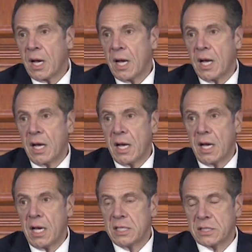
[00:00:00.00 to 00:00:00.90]
Uh,
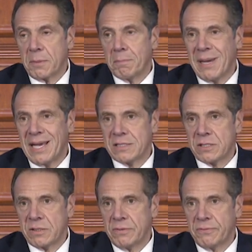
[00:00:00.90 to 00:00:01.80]
it's a
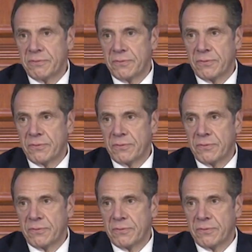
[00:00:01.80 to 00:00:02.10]
massive